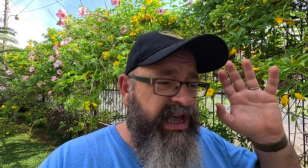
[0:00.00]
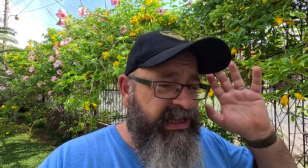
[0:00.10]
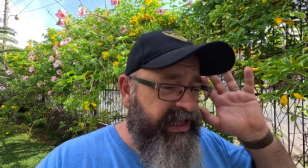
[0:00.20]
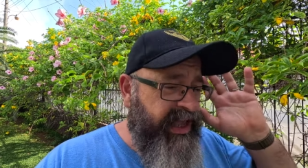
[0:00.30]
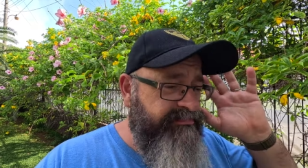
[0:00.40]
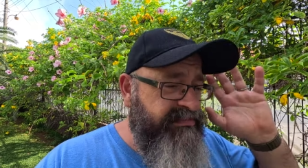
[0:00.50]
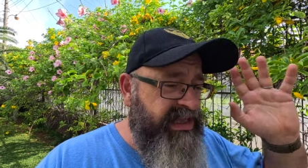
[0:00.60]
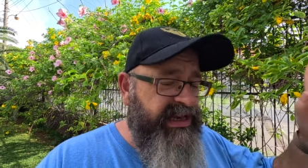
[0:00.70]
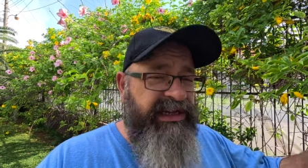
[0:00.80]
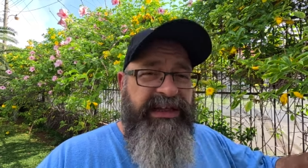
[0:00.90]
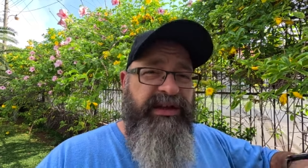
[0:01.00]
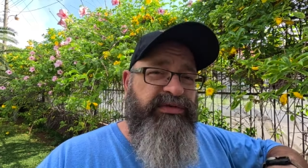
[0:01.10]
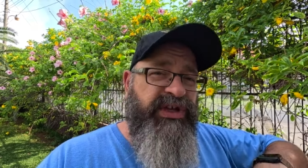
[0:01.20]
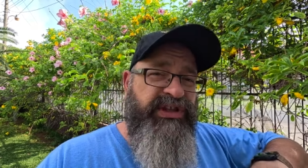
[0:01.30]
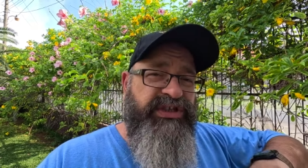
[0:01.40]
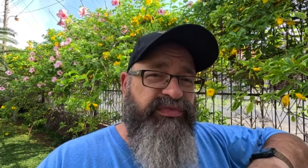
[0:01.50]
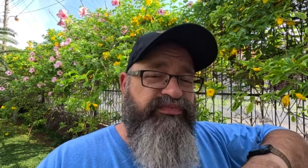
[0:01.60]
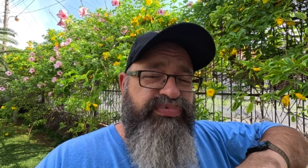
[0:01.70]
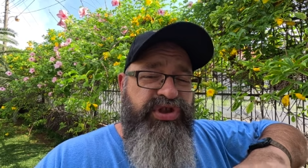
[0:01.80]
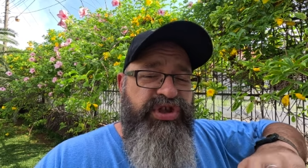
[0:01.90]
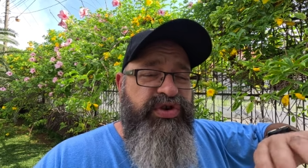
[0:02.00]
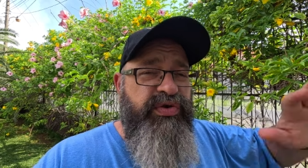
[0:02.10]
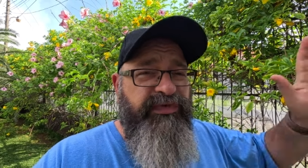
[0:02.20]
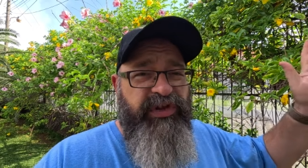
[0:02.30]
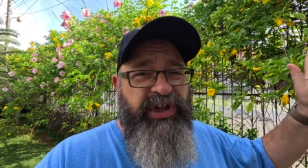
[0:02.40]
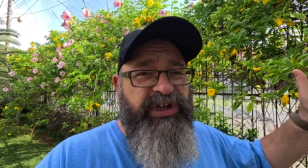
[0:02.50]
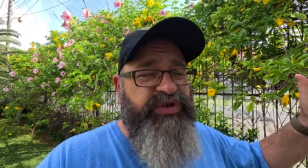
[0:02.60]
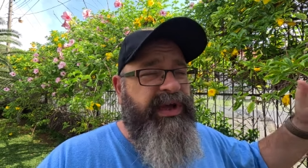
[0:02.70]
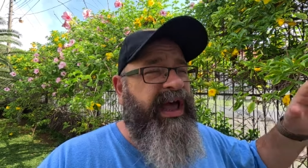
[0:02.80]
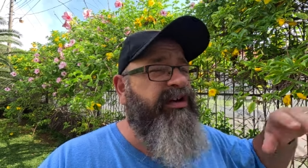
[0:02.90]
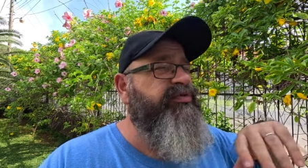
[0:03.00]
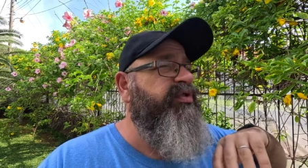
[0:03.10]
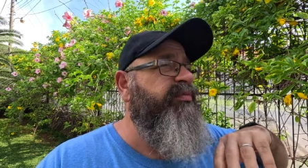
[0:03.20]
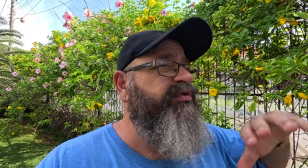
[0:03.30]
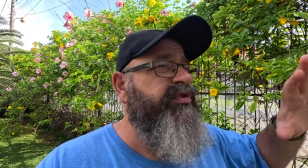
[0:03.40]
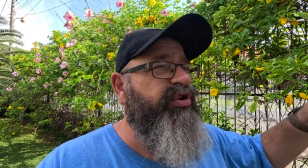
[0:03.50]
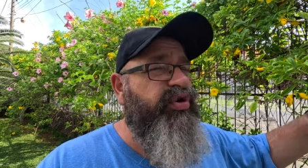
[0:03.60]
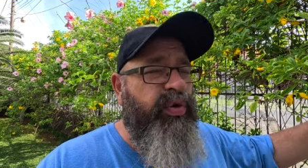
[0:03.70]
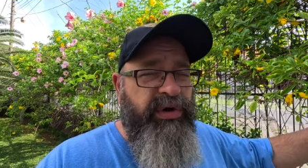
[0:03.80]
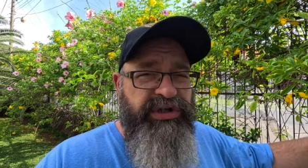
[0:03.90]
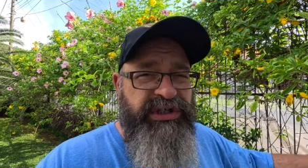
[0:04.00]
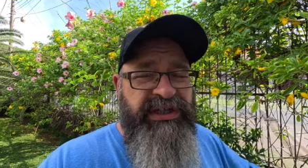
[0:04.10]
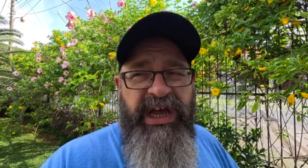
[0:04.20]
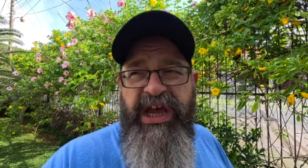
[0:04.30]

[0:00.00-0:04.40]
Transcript: like immediately there was like this beautiful luxury house with the most gorgeous